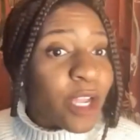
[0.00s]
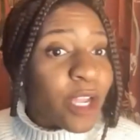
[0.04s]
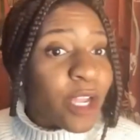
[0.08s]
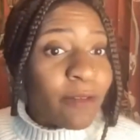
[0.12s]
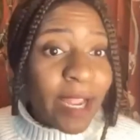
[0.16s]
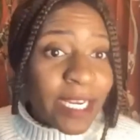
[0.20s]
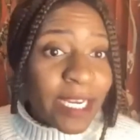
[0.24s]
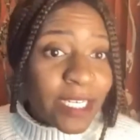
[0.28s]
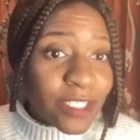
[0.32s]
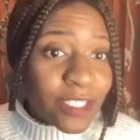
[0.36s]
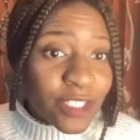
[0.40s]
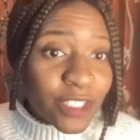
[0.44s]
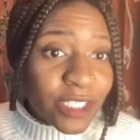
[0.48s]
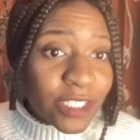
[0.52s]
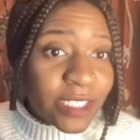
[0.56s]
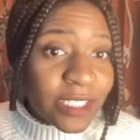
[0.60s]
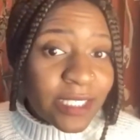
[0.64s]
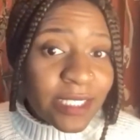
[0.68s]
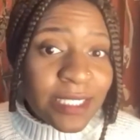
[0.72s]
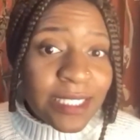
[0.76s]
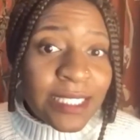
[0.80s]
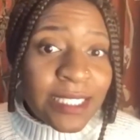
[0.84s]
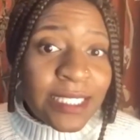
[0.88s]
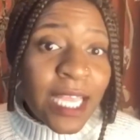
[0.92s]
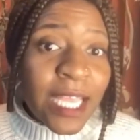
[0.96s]

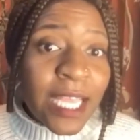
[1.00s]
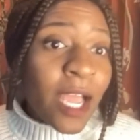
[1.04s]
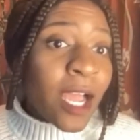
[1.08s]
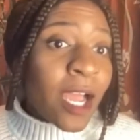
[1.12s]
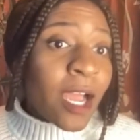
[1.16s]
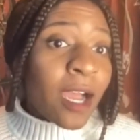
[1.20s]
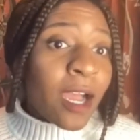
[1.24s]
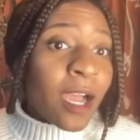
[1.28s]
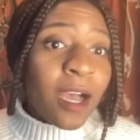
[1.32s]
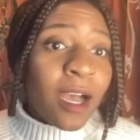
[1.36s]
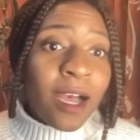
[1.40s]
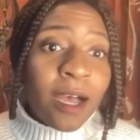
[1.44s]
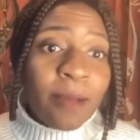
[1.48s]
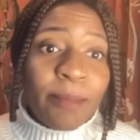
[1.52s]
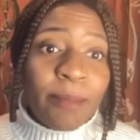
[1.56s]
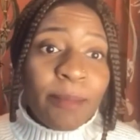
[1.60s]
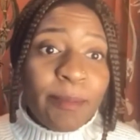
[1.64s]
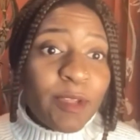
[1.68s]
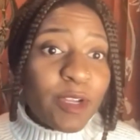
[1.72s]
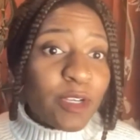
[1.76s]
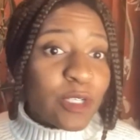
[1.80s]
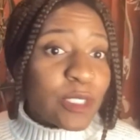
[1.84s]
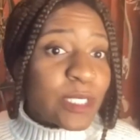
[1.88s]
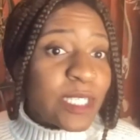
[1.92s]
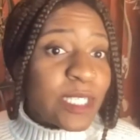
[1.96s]
directors, maybe
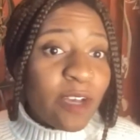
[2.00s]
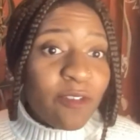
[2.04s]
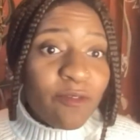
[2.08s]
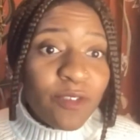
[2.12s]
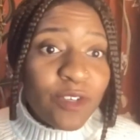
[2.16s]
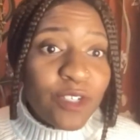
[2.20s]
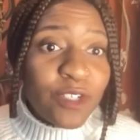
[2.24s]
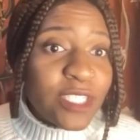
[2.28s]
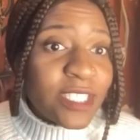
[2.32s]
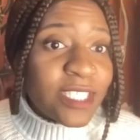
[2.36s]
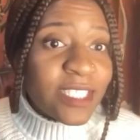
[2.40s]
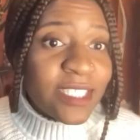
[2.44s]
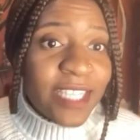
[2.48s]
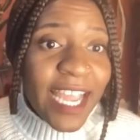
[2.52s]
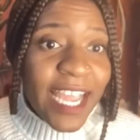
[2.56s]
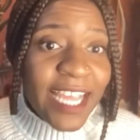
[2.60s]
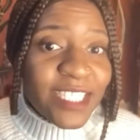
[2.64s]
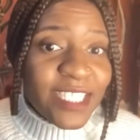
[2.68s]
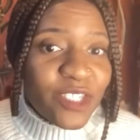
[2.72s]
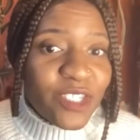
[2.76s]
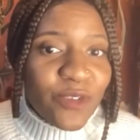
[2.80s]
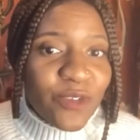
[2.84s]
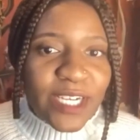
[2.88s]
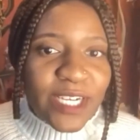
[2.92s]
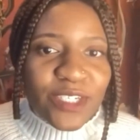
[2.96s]
yourself or just
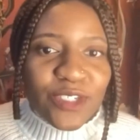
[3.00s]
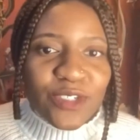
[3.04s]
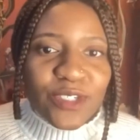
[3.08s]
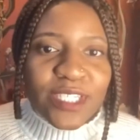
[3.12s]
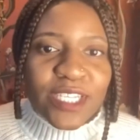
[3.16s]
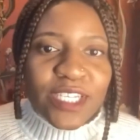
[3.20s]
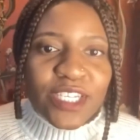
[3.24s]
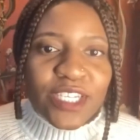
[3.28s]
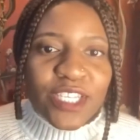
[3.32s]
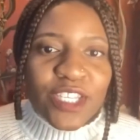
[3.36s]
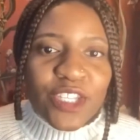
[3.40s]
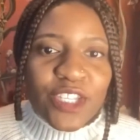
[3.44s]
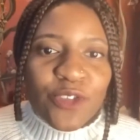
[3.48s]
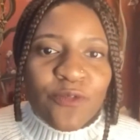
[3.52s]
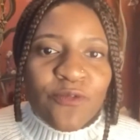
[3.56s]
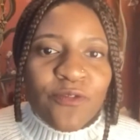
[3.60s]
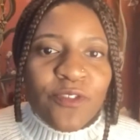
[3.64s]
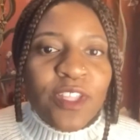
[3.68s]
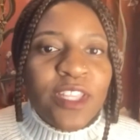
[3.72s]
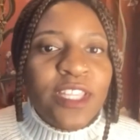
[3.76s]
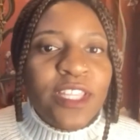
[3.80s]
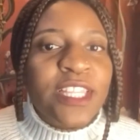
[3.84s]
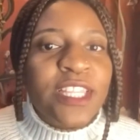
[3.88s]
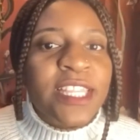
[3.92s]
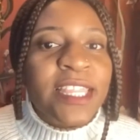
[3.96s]
casting directors, that you feel
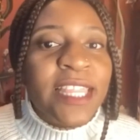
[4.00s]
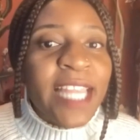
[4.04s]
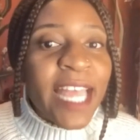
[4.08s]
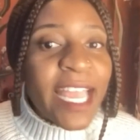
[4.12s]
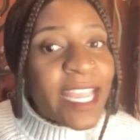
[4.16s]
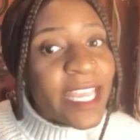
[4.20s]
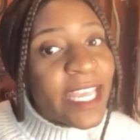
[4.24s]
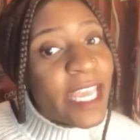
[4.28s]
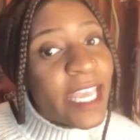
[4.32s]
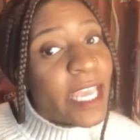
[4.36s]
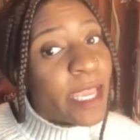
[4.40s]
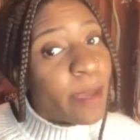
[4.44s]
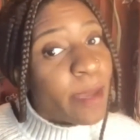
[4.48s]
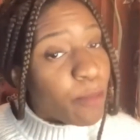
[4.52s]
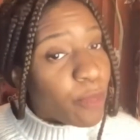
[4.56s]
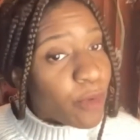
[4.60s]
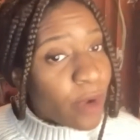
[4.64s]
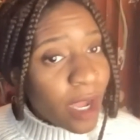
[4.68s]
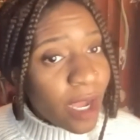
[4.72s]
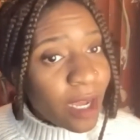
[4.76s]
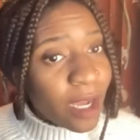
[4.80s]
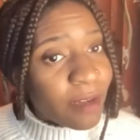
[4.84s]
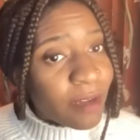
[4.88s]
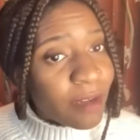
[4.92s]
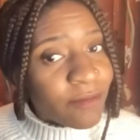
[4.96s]
like
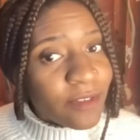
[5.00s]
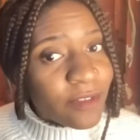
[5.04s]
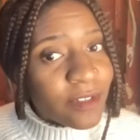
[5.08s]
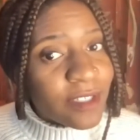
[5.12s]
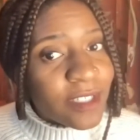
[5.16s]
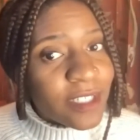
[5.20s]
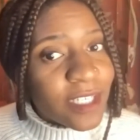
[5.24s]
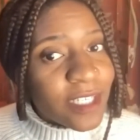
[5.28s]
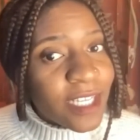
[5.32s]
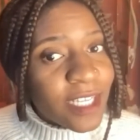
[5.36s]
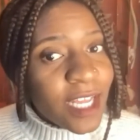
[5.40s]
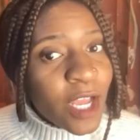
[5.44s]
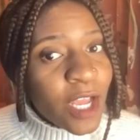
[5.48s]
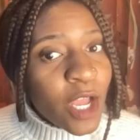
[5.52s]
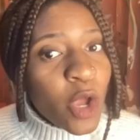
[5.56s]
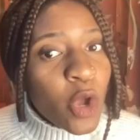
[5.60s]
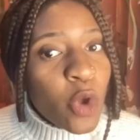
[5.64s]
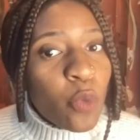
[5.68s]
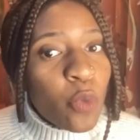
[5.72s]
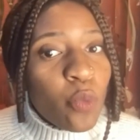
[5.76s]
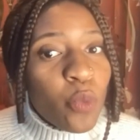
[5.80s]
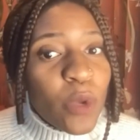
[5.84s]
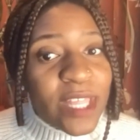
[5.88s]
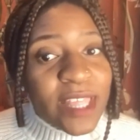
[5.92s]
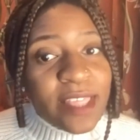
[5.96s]
improv
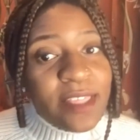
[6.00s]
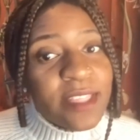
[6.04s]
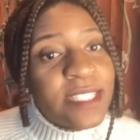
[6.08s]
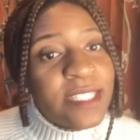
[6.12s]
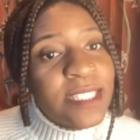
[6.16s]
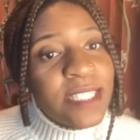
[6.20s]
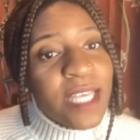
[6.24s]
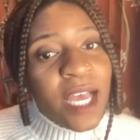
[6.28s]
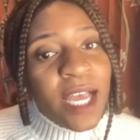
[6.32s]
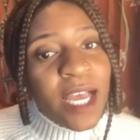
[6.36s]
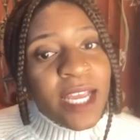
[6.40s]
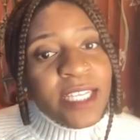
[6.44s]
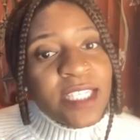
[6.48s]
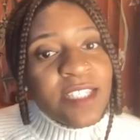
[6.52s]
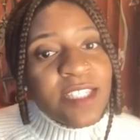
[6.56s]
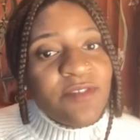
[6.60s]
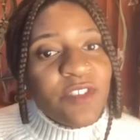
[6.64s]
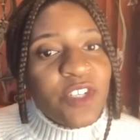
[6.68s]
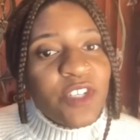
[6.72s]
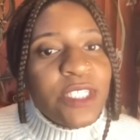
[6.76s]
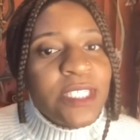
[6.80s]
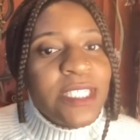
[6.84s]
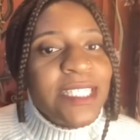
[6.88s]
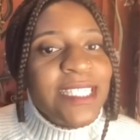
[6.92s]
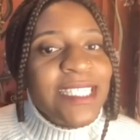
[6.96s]
with the sides
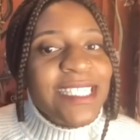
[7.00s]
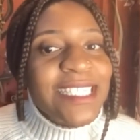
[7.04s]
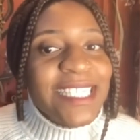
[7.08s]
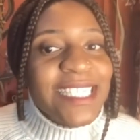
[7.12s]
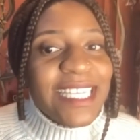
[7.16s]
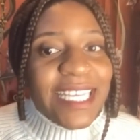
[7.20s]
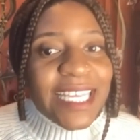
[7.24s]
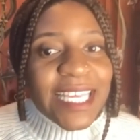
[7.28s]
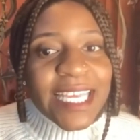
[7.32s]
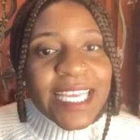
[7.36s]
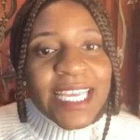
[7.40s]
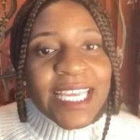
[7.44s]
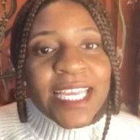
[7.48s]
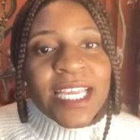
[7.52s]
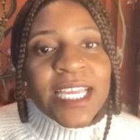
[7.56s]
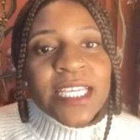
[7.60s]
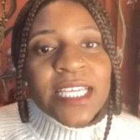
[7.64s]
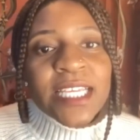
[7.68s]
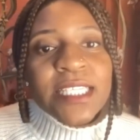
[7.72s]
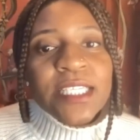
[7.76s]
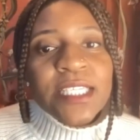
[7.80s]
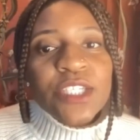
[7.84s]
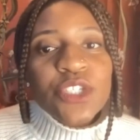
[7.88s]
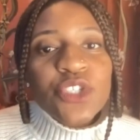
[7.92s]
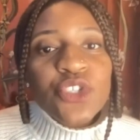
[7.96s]
versus sticking
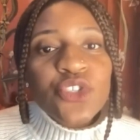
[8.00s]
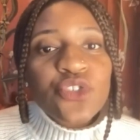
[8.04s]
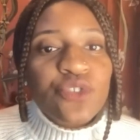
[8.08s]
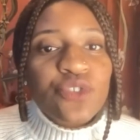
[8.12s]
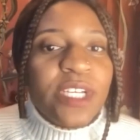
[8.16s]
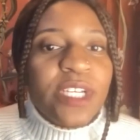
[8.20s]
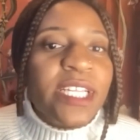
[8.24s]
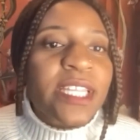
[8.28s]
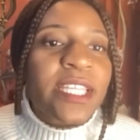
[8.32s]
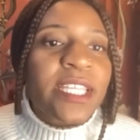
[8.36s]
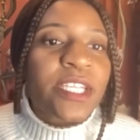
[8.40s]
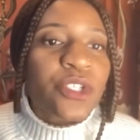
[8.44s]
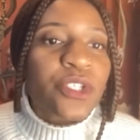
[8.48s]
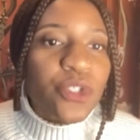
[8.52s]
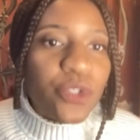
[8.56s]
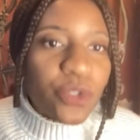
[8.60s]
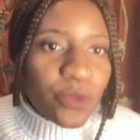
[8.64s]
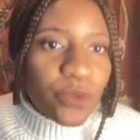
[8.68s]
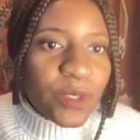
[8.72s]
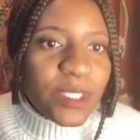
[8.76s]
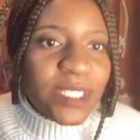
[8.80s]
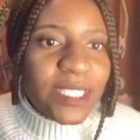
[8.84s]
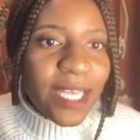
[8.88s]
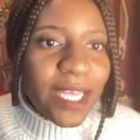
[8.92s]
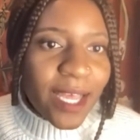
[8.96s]
strictly
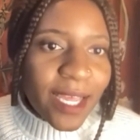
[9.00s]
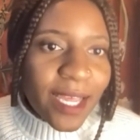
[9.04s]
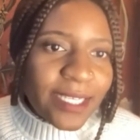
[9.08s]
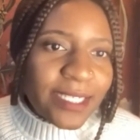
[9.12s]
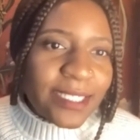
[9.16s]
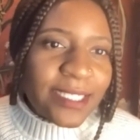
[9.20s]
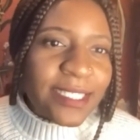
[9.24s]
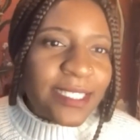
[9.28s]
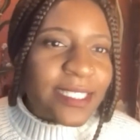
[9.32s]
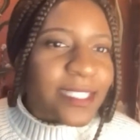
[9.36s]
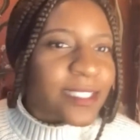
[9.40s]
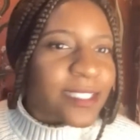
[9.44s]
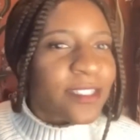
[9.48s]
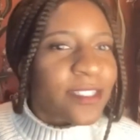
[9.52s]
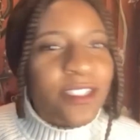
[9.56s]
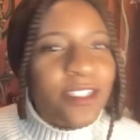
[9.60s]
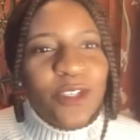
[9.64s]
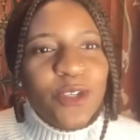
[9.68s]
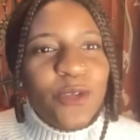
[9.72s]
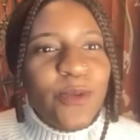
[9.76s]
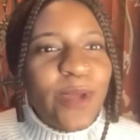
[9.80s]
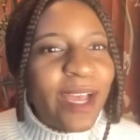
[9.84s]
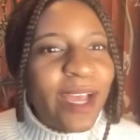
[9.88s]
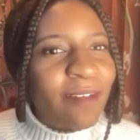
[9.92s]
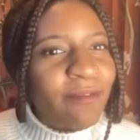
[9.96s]
to sides? Do
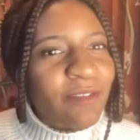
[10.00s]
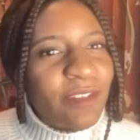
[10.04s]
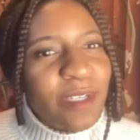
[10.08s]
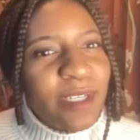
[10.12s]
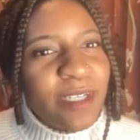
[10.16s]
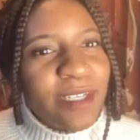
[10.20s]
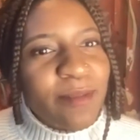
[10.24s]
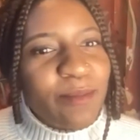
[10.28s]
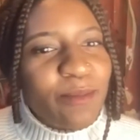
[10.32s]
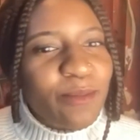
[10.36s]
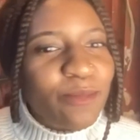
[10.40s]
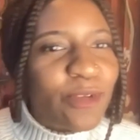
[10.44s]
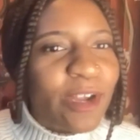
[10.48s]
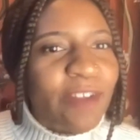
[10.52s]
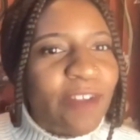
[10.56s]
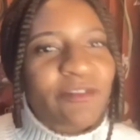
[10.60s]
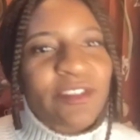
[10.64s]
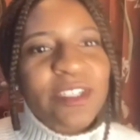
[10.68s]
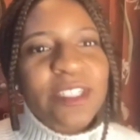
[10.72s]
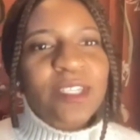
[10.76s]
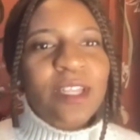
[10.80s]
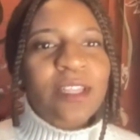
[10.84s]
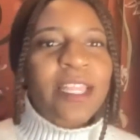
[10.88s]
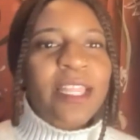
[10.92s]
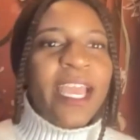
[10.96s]
you have a
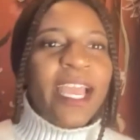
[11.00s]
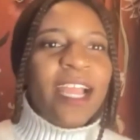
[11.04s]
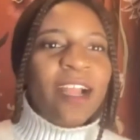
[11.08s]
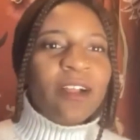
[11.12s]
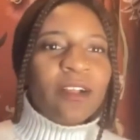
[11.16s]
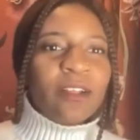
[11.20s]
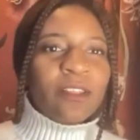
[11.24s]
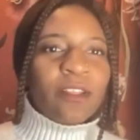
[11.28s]
preference on that?